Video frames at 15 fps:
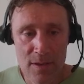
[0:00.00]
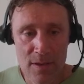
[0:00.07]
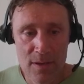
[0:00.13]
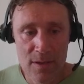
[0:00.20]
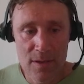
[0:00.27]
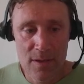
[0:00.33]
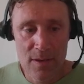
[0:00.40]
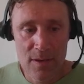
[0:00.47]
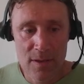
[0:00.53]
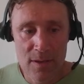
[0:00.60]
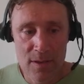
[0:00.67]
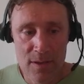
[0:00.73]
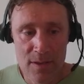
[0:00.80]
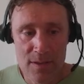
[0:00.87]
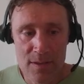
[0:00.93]

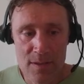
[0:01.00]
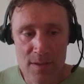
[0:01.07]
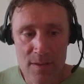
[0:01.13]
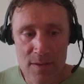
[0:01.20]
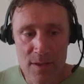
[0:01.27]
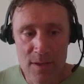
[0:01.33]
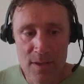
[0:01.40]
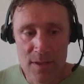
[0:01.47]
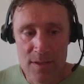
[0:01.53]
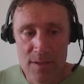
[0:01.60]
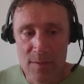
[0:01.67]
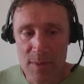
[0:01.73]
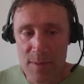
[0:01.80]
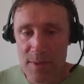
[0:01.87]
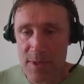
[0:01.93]
So
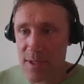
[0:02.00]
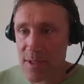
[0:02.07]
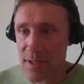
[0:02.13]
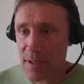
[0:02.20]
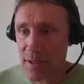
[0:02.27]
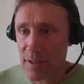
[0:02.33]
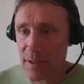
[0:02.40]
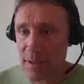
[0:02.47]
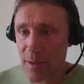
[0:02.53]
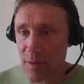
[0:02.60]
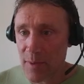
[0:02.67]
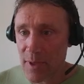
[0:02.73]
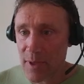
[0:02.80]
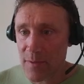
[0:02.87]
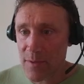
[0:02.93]
maybe just a little
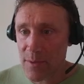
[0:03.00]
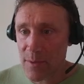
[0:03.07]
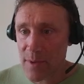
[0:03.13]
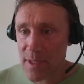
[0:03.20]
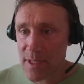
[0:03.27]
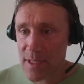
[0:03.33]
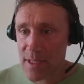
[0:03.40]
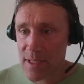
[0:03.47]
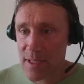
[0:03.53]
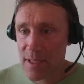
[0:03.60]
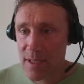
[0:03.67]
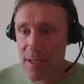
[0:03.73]
bit of twist.